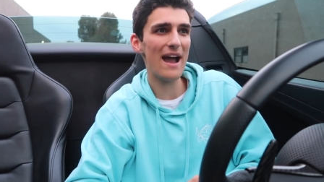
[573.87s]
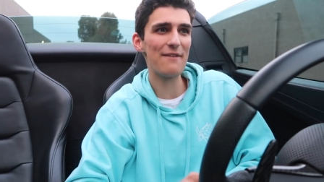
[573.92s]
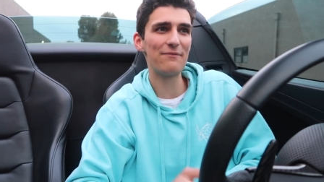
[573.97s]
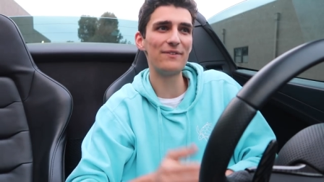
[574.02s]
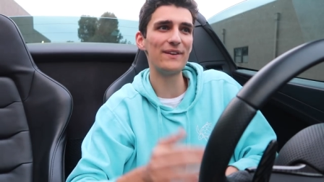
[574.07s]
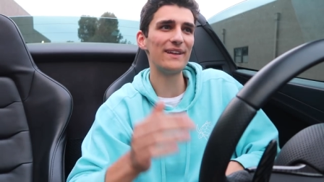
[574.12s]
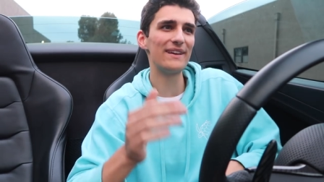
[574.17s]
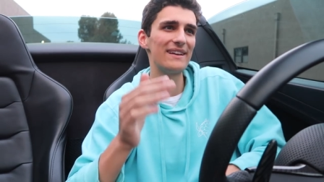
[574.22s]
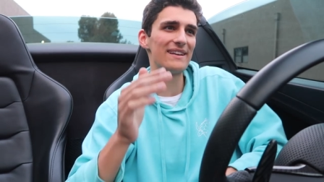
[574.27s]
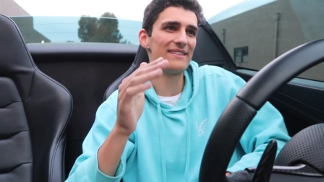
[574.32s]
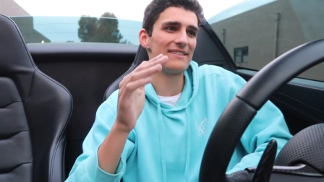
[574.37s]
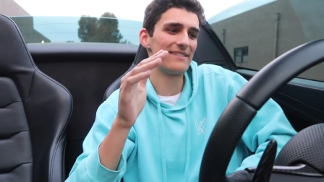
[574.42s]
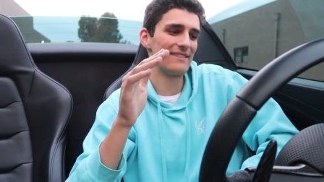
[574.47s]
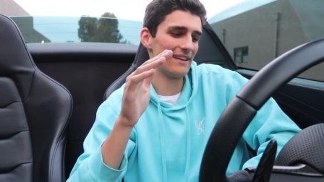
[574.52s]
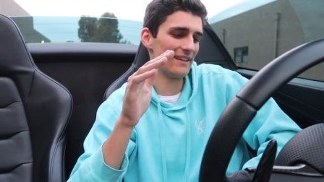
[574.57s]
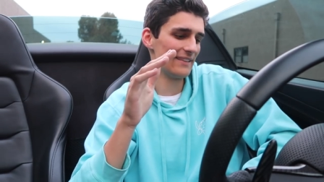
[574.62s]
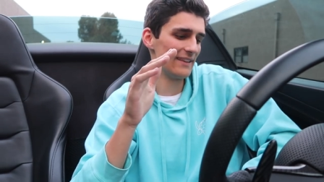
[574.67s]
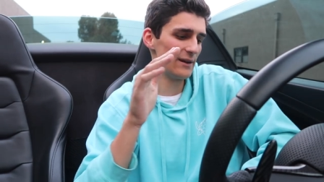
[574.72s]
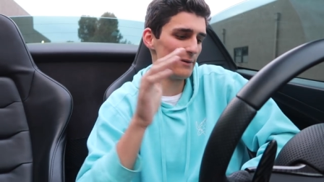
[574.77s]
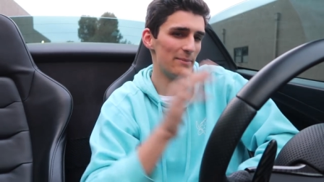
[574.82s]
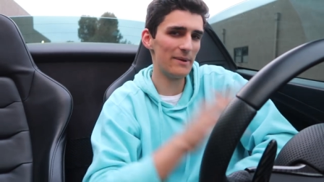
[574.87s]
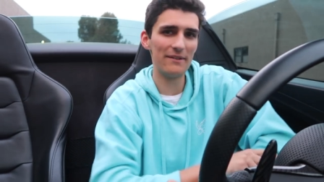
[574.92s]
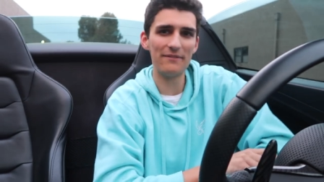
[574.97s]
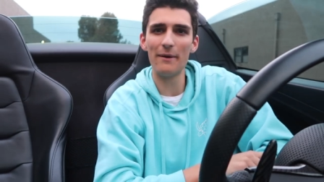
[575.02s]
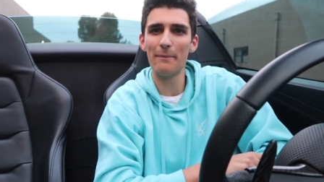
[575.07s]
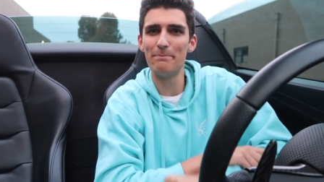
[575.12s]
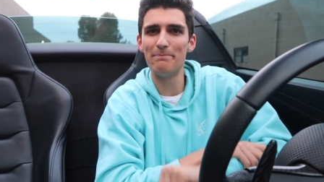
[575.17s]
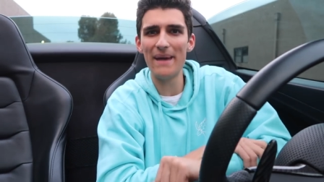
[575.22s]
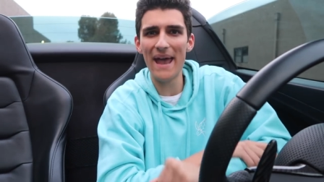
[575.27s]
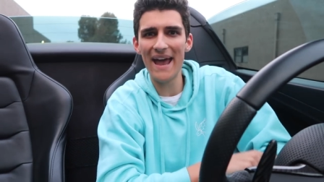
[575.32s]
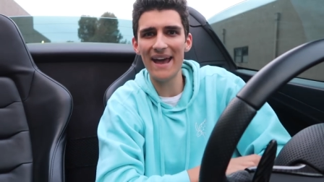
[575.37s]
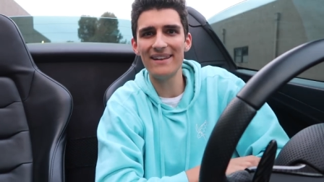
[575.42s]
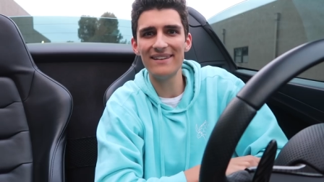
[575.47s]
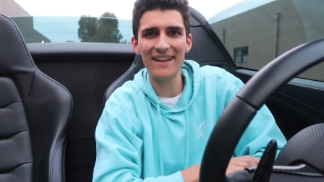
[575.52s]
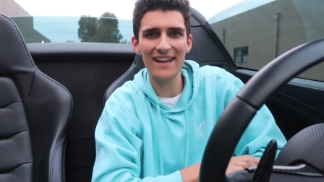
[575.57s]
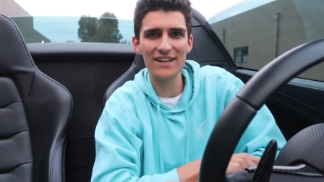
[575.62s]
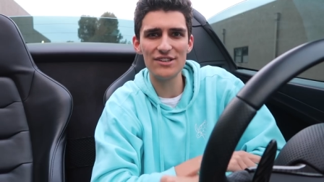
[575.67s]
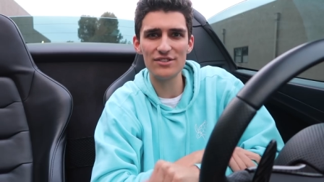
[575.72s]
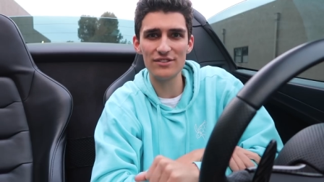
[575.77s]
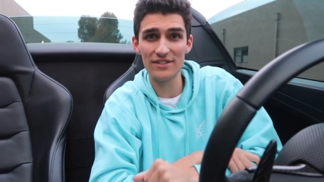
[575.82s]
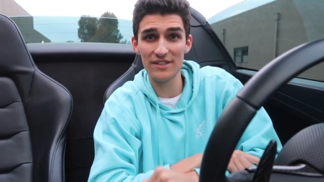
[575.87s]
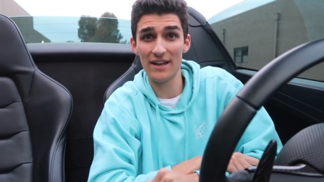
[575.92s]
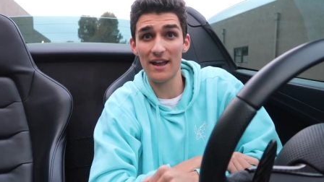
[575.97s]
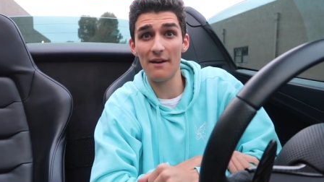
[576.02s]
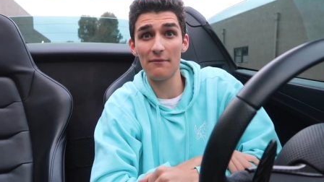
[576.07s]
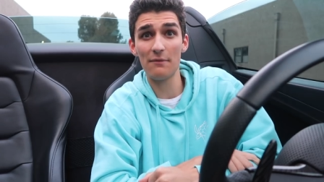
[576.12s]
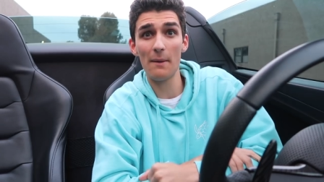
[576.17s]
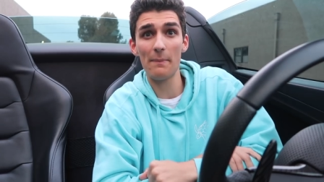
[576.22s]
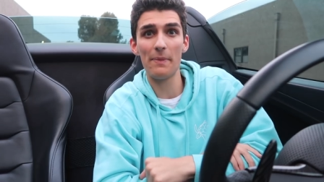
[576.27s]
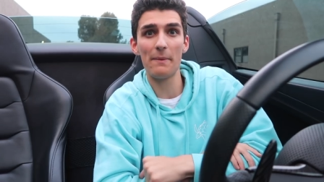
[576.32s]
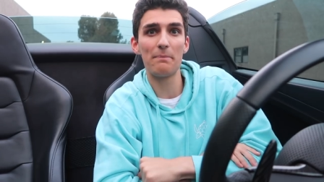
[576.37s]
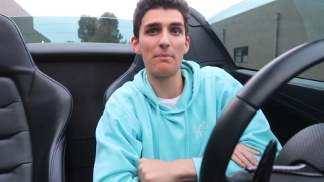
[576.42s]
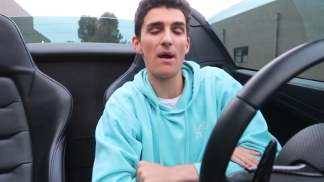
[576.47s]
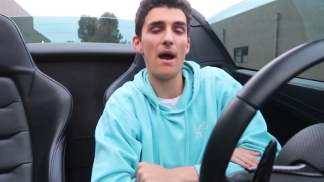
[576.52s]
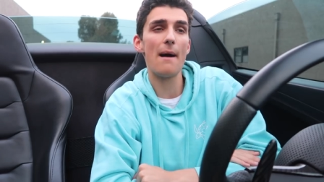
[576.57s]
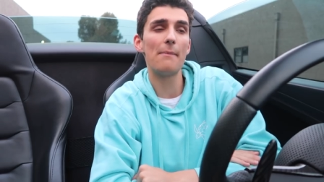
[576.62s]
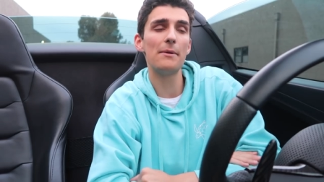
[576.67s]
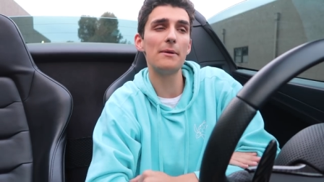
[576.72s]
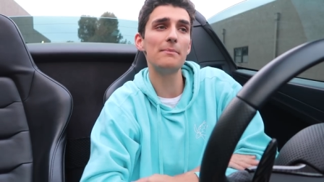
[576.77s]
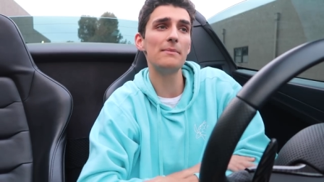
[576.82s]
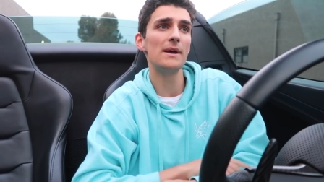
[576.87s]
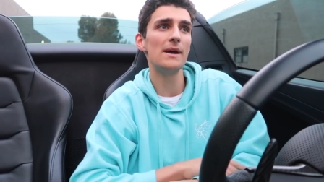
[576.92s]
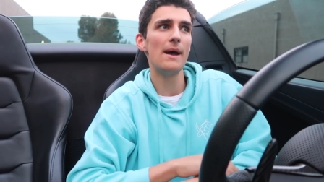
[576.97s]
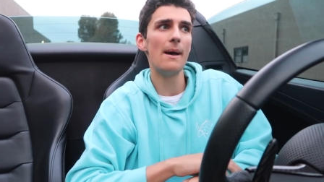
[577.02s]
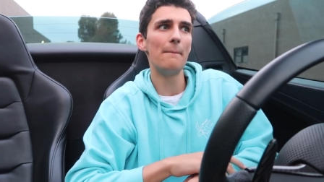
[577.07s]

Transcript: I feel like it's a little bit of a band-aid just to cover up the problem,